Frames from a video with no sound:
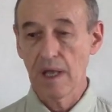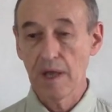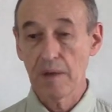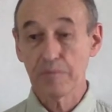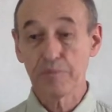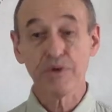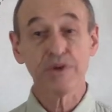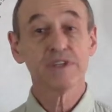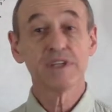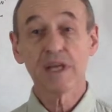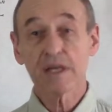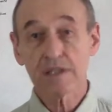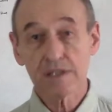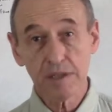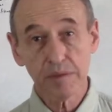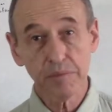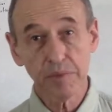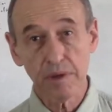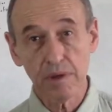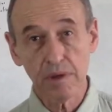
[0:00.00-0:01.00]

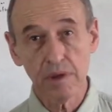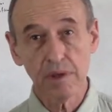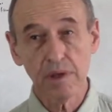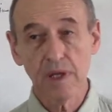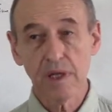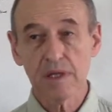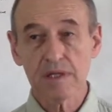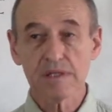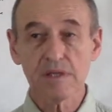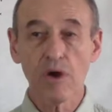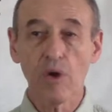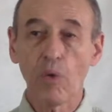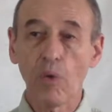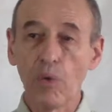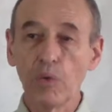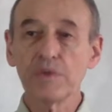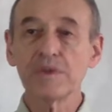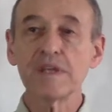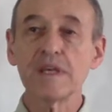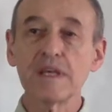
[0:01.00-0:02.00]
predictable. So
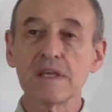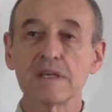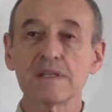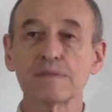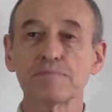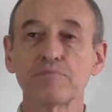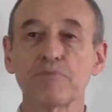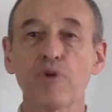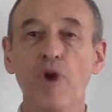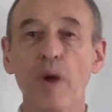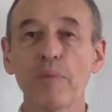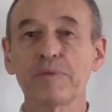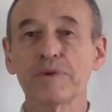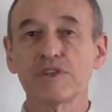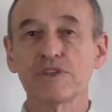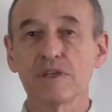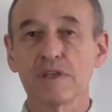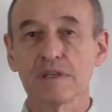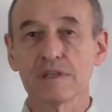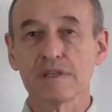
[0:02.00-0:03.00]
all these
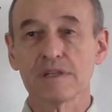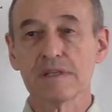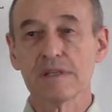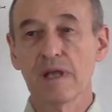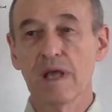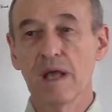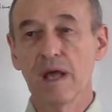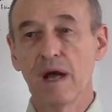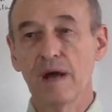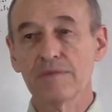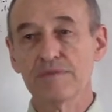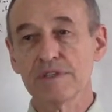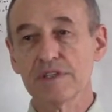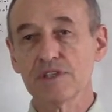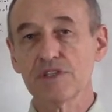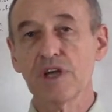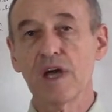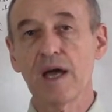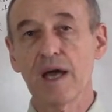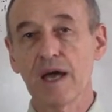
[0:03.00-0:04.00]
properties of the
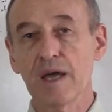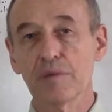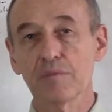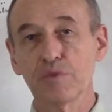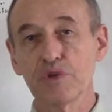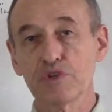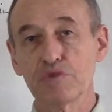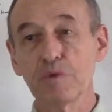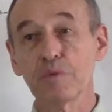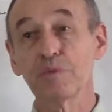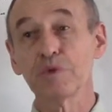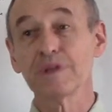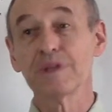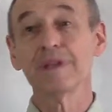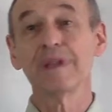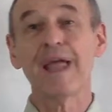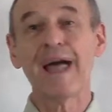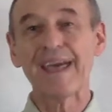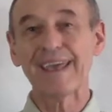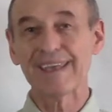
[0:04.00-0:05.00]
time which we would
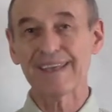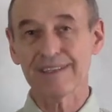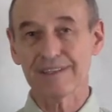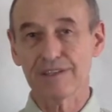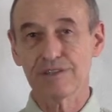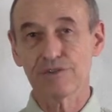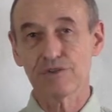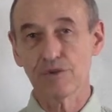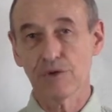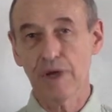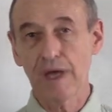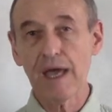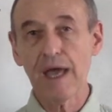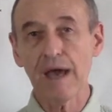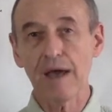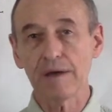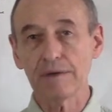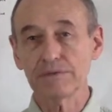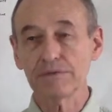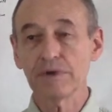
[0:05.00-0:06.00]
like it to
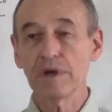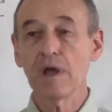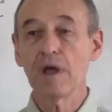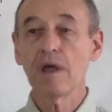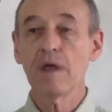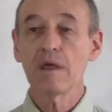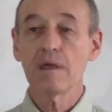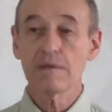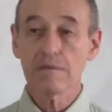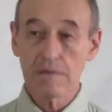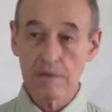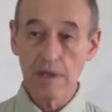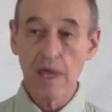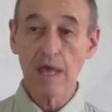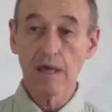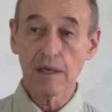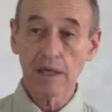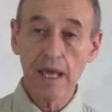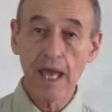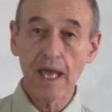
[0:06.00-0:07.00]
have,
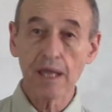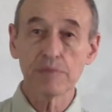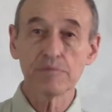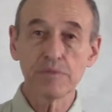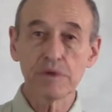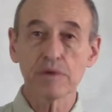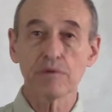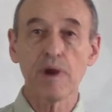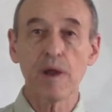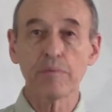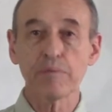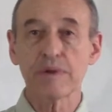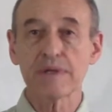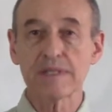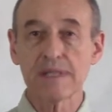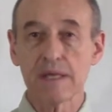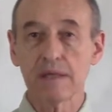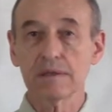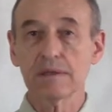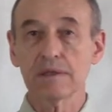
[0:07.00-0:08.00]
they can be
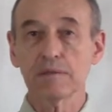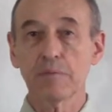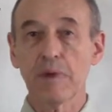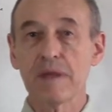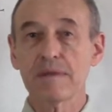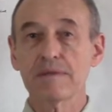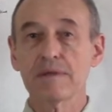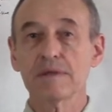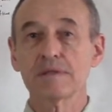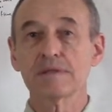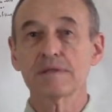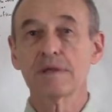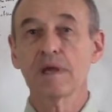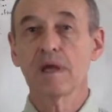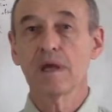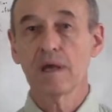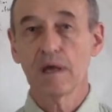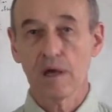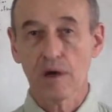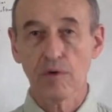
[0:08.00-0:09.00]
represented by this
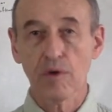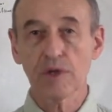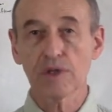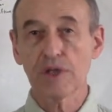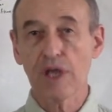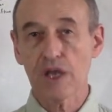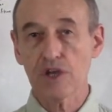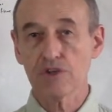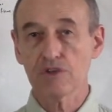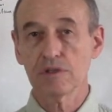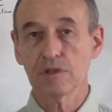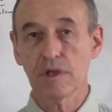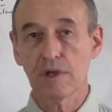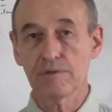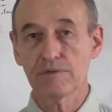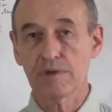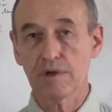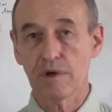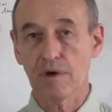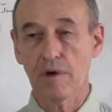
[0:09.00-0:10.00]
rotation
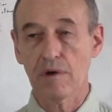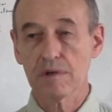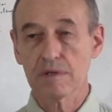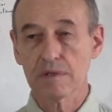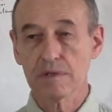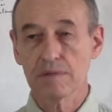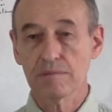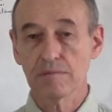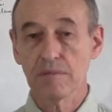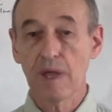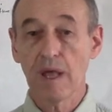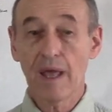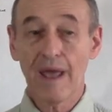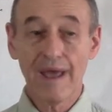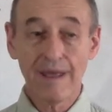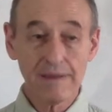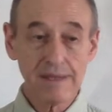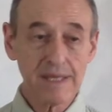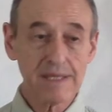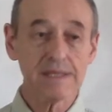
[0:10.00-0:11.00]
of the Earth.
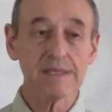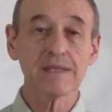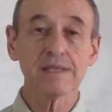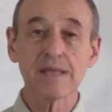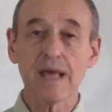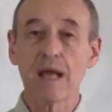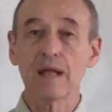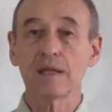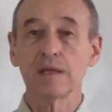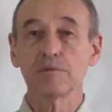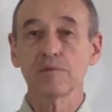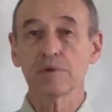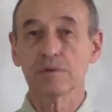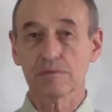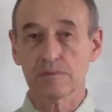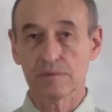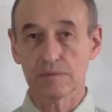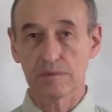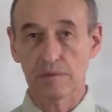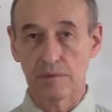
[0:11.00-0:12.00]
And that's exactly
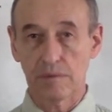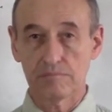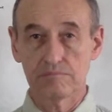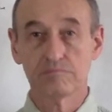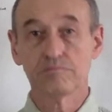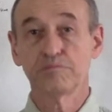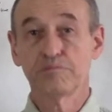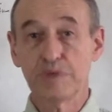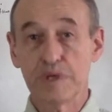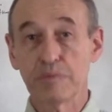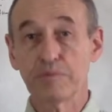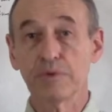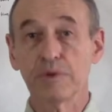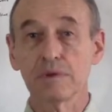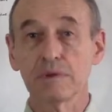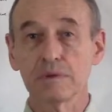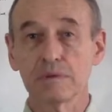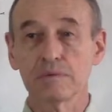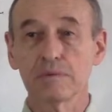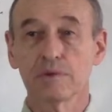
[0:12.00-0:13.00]
what
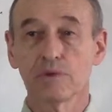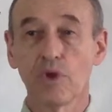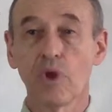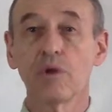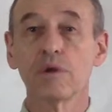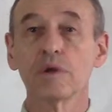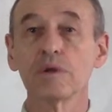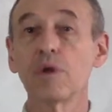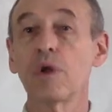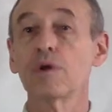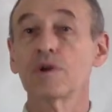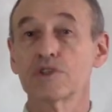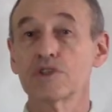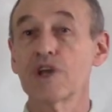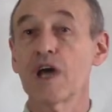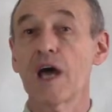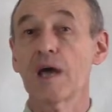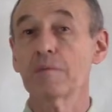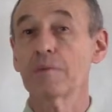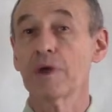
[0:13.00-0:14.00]
people long
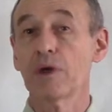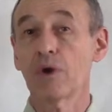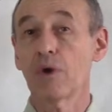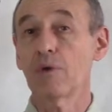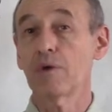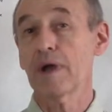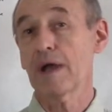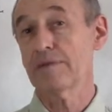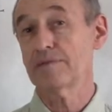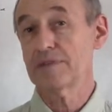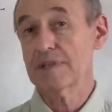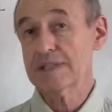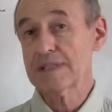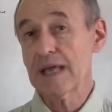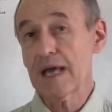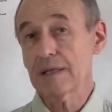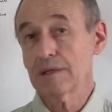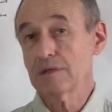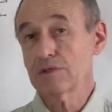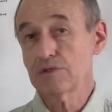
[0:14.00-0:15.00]
time ago have
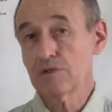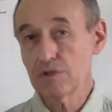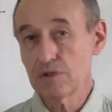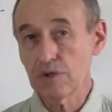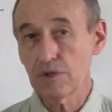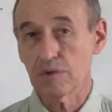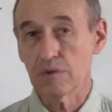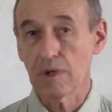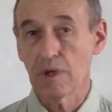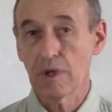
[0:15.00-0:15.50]
decided to do.